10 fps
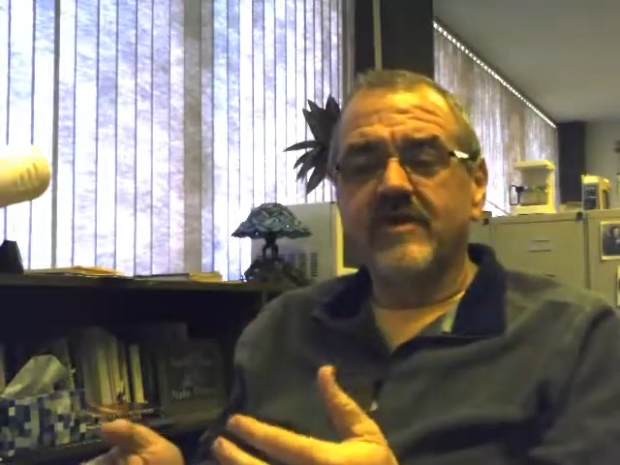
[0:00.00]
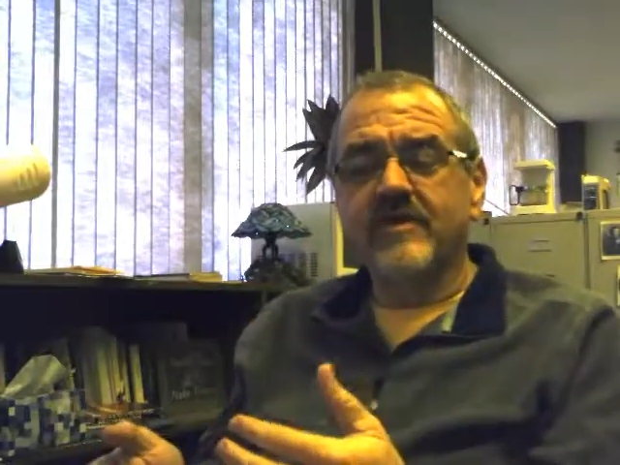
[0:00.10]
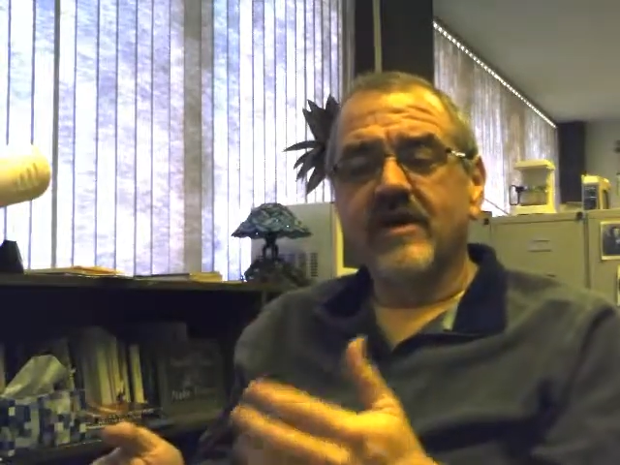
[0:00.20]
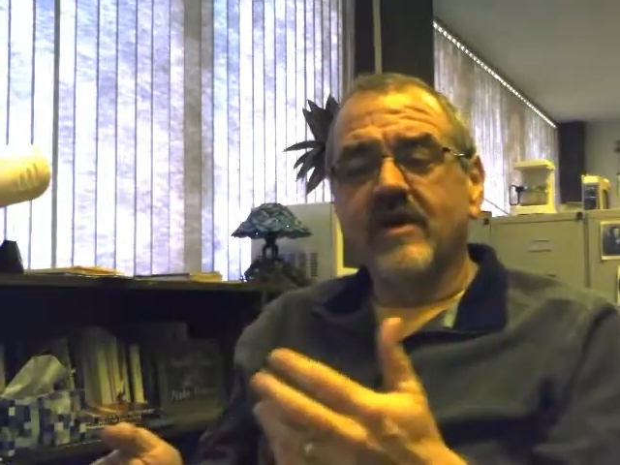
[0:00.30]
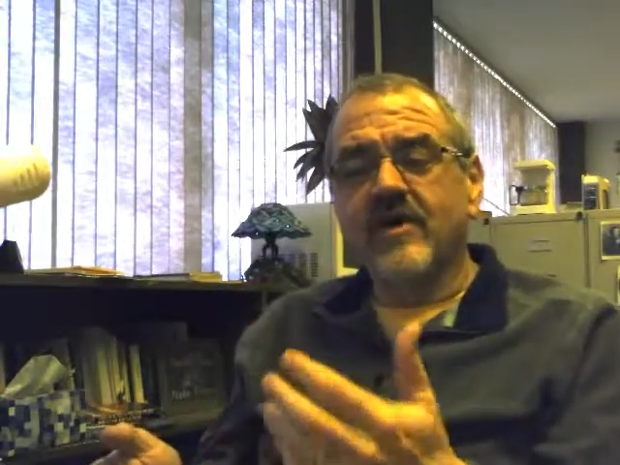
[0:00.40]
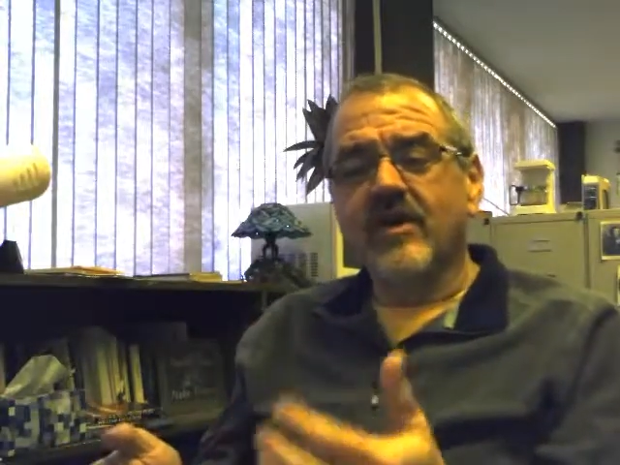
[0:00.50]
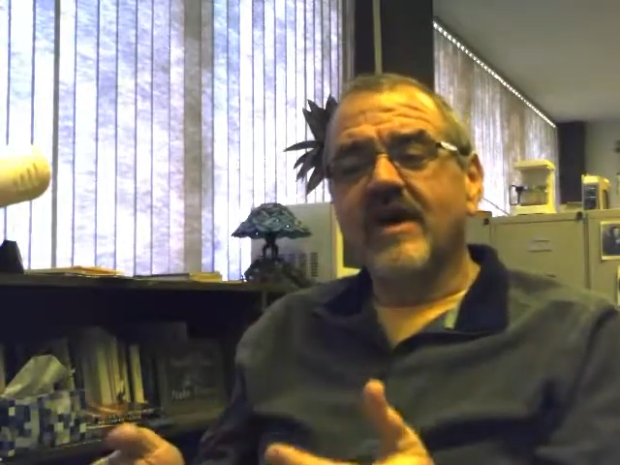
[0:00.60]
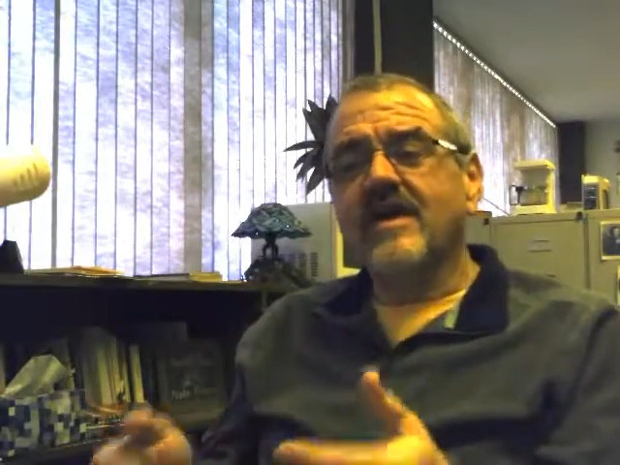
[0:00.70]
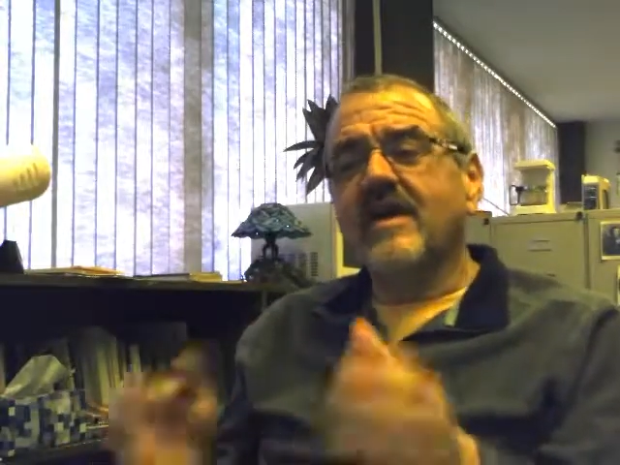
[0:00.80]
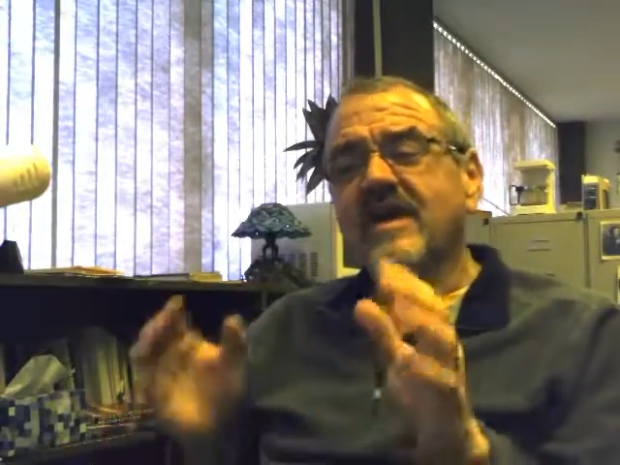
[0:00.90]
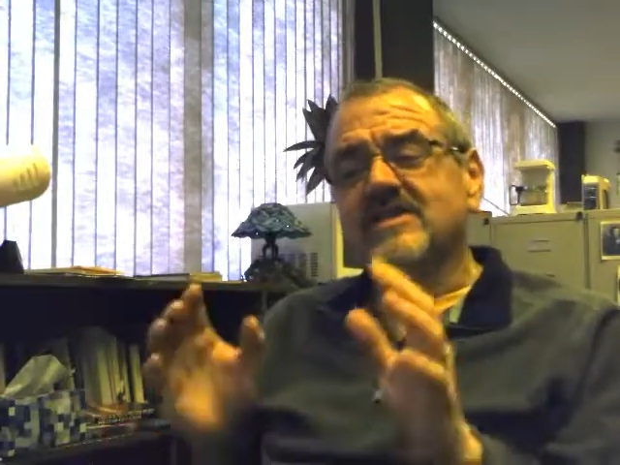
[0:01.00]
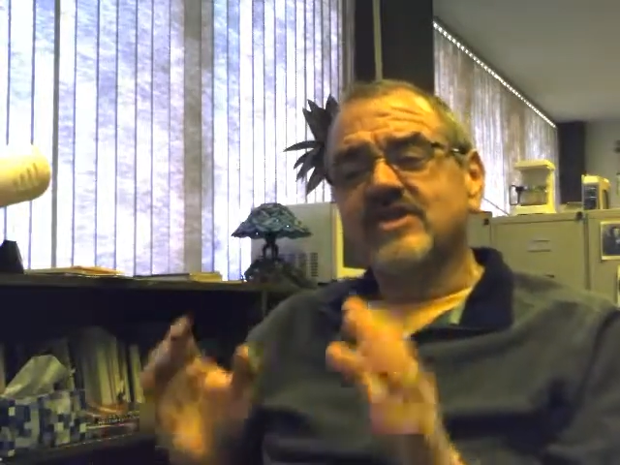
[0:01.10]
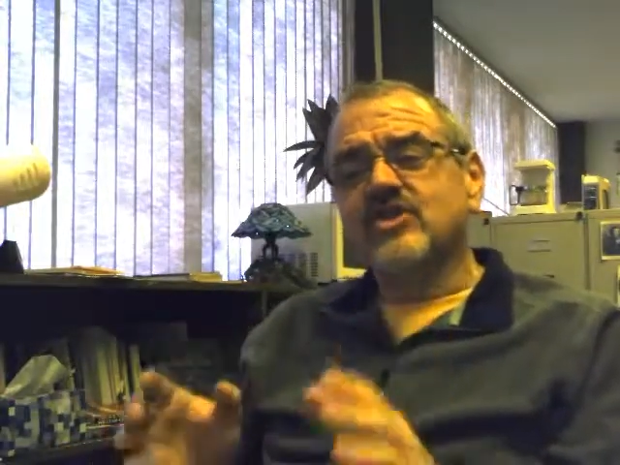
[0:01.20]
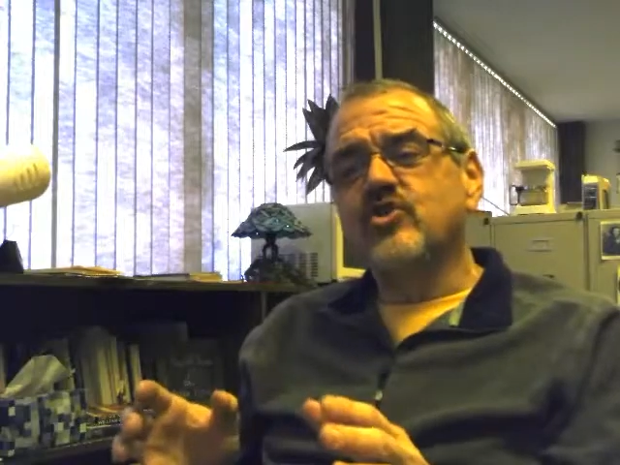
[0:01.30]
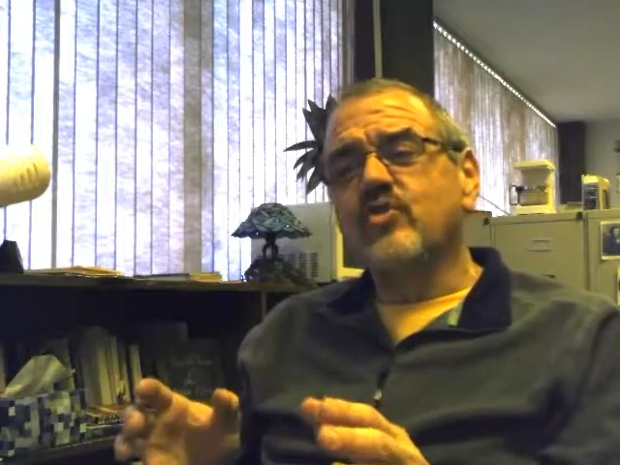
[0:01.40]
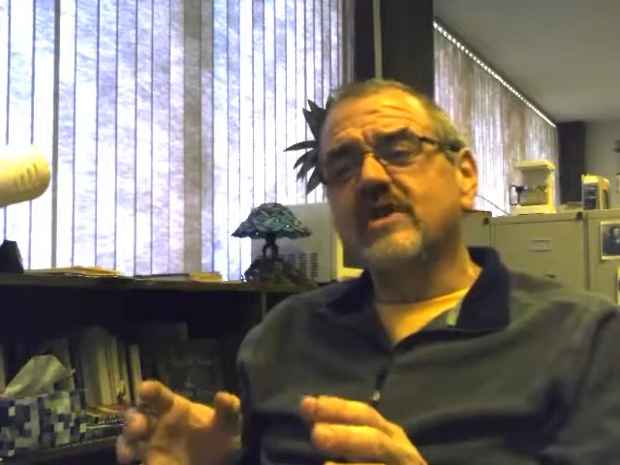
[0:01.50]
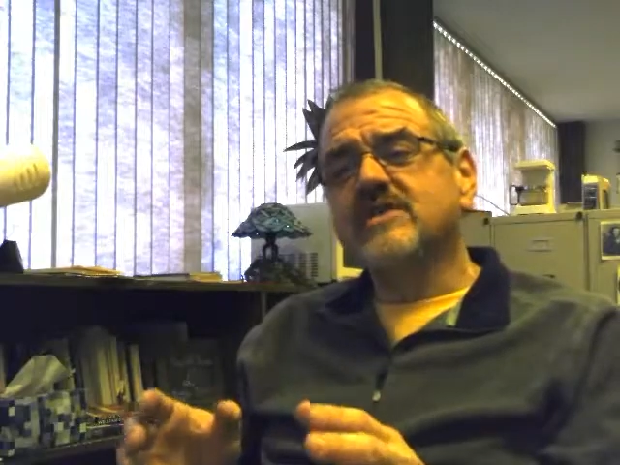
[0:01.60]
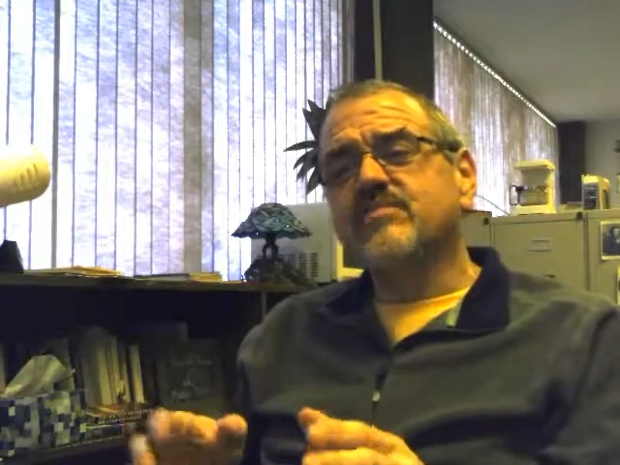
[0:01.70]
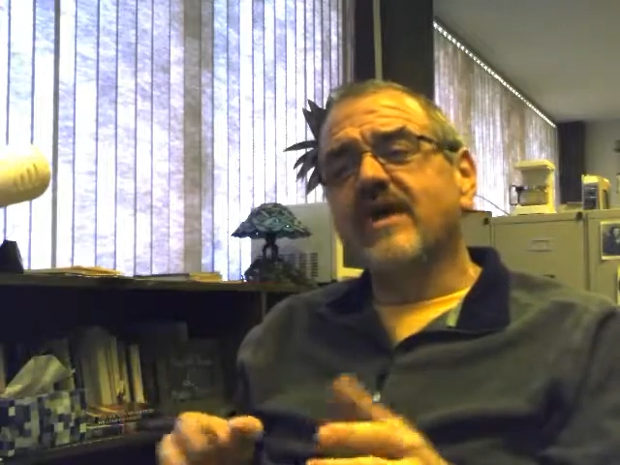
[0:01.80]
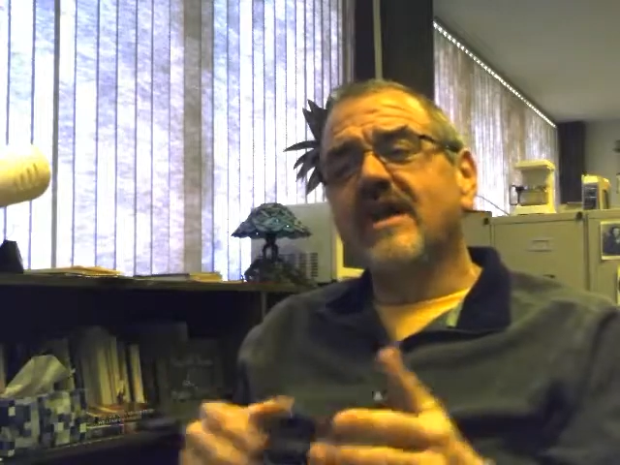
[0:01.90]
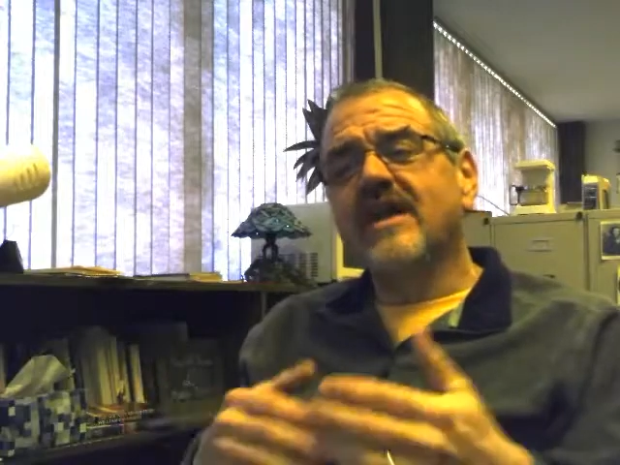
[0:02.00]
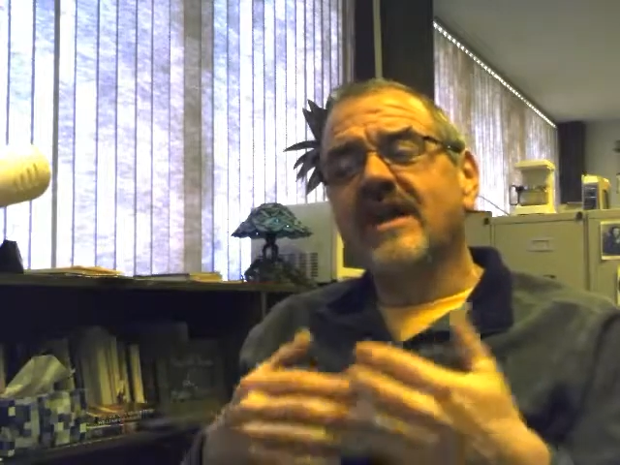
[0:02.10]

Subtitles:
Okay? It's a 2-week span.